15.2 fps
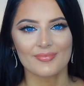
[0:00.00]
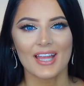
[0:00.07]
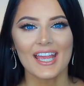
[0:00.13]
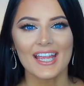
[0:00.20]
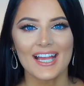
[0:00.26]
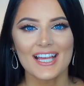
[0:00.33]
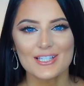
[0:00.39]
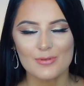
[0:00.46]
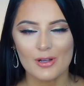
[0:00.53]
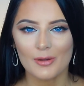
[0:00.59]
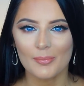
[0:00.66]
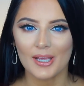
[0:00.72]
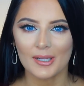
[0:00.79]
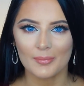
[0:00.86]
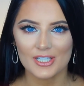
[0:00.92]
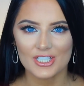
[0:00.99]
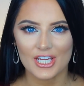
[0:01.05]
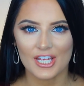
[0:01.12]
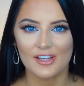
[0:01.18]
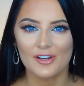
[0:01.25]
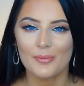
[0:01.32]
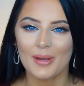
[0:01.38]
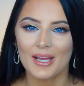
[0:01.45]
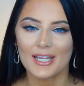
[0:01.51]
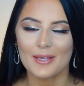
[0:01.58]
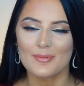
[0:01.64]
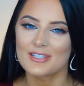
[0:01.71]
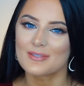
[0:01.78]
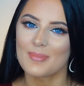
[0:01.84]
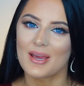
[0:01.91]
Hey guys, welcome back to my channel. My
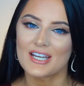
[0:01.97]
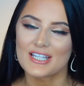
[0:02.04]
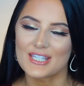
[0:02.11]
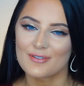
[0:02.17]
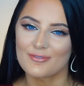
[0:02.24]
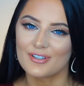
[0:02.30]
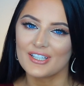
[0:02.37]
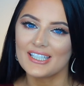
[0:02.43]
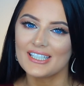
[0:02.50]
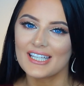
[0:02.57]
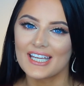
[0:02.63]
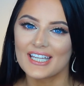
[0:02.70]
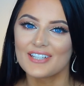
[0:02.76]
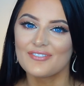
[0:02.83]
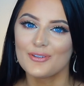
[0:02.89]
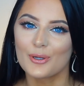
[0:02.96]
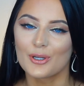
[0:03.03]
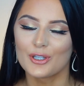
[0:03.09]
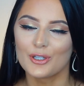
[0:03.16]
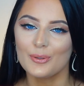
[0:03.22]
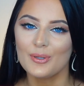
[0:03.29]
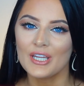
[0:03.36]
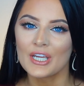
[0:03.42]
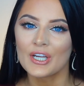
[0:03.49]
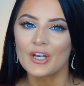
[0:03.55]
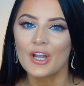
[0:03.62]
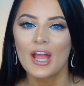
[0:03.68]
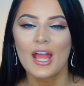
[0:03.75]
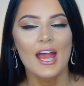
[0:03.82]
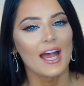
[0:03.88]
name is Madison Reid, and if you're new
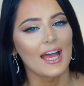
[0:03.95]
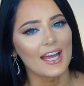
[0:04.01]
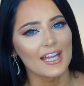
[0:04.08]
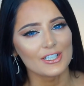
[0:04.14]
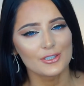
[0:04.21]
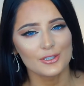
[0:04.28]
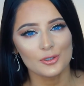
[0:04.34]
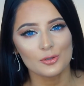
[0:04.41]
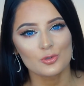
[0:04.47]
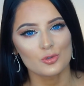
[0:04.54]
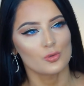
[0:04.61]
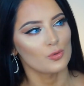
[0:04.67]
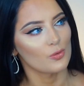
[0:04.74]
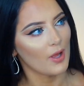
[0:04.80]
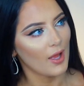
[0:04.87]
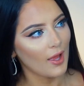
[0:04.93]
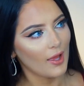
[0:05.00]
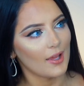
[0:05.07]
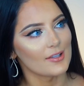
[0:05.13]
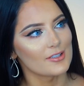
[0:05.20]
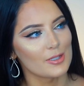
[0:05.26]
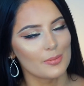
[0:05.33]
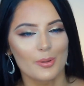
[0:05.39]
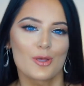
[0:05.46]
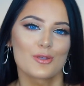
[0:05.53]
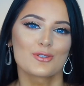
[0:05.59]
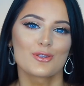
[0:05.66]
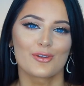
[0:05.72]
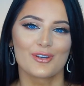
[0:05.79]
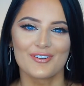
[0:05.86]
here, I do try to
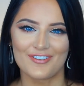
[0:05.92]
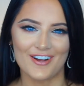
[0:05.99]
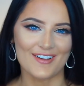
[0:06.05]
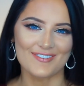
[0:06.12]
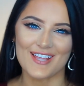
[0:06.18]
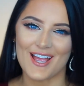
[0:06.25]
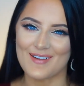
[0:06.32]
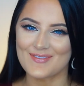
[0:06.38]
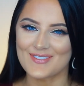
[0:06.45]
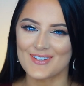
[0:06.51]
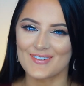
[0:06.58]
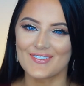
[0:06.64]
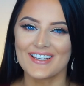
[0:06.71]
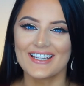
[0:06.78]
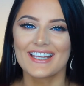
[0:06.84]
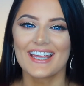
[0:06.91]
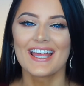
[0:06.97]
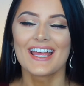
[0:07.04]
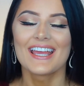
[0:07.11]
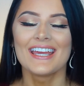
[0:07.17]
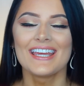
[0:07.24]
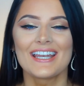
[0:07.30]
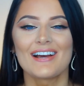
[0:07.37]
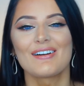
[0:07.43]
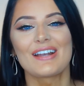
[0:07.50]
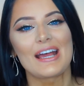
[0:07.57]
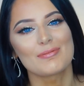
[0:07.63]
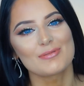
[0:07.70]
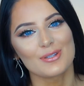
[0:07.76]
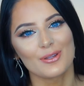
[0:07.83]
post 3 to 5 times a week, and I would
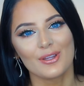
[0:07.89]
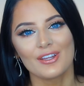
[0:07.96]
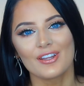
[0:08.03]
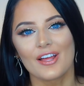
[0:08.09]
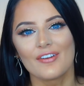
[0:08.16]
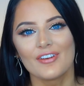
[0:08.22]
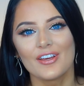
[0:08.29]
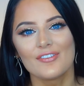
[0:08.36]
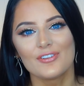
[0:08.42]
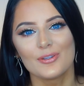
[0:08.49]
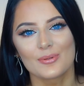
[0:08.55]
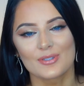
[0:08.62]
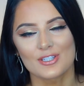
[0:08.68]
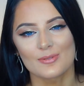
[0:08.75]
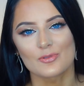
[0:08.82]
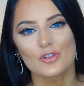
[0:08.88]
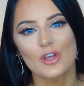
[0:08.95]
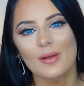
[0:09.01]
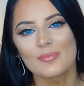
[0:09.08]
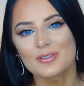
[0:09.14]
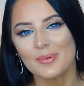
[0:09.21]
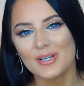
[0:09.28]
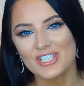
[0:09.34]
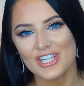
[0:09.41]
absolutely love it if you would subscribe to my